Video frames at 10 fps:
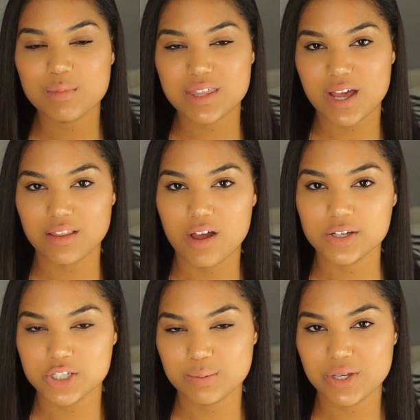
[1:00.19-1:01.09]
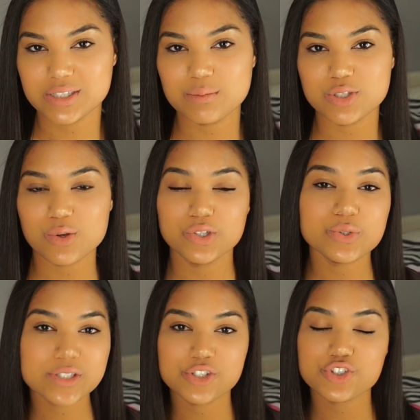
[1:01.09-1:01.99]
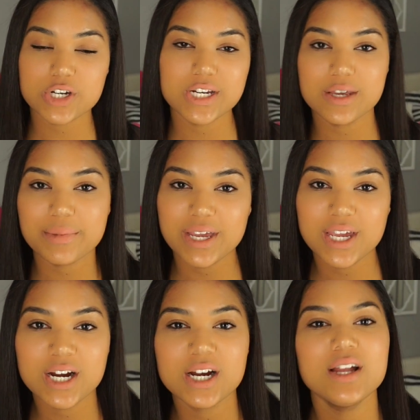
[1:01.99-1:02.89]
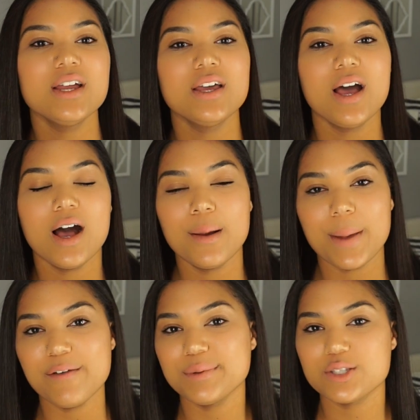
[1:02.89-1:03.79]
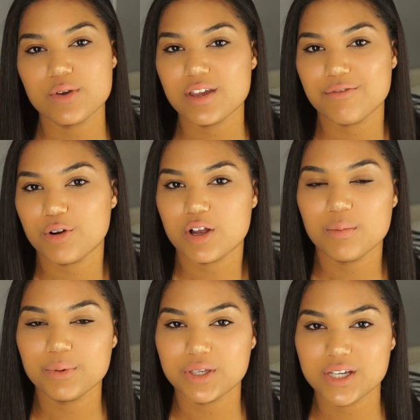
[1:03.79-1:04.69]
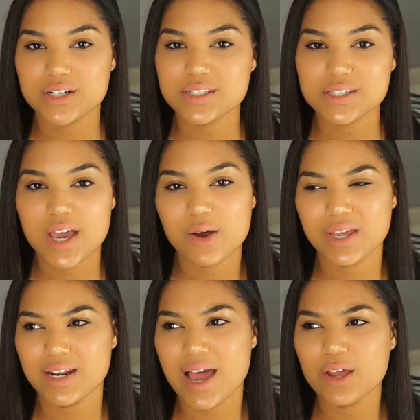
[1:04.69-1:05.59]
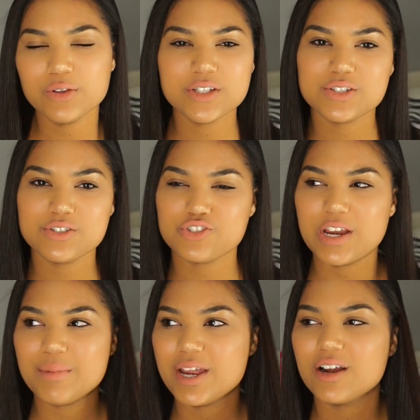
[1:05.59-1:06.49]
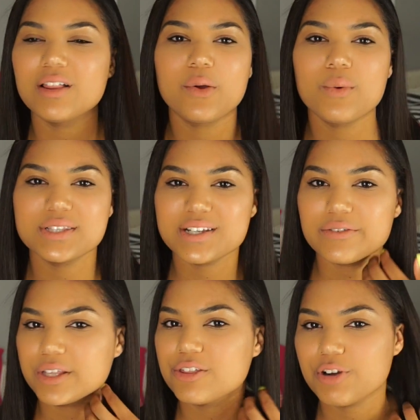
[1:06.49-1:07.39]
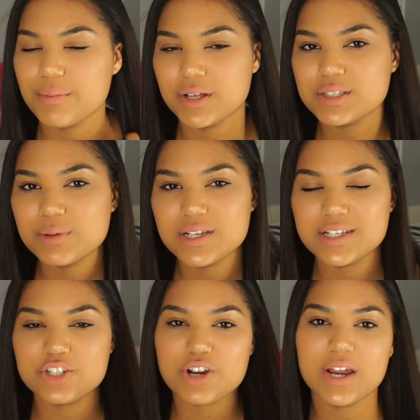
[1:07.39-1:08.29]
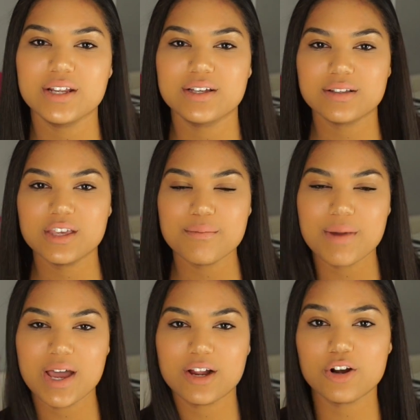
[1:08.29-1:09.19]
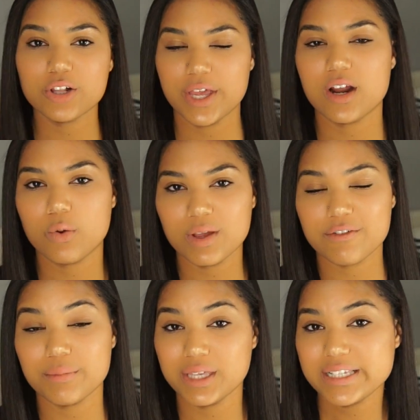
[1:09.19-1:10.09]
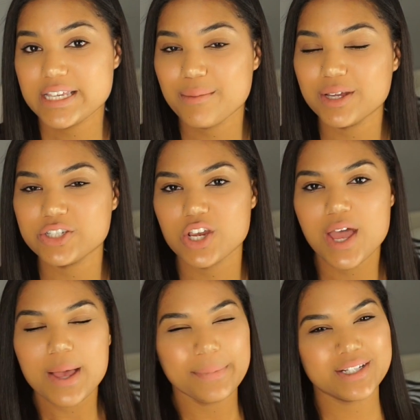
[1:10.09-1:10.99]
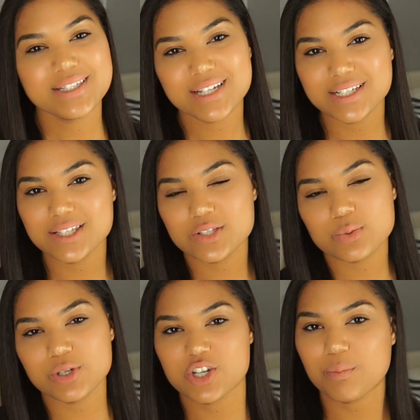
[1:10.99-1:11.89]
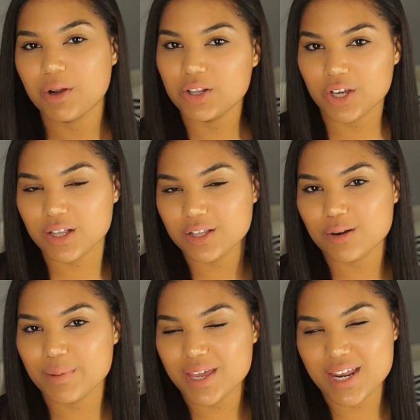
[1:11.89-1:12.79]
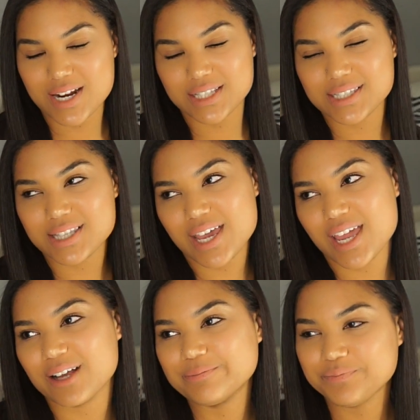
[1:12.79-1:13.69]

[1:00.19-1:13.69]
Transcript: me that long just because I'm so used to straightening my hair. I've been doing it for a couple years now, and I only straighten my hair like once every 3 months because I try to keep my curly hair away from heat damage. But it's nice to switch up your look a little bit, and it's like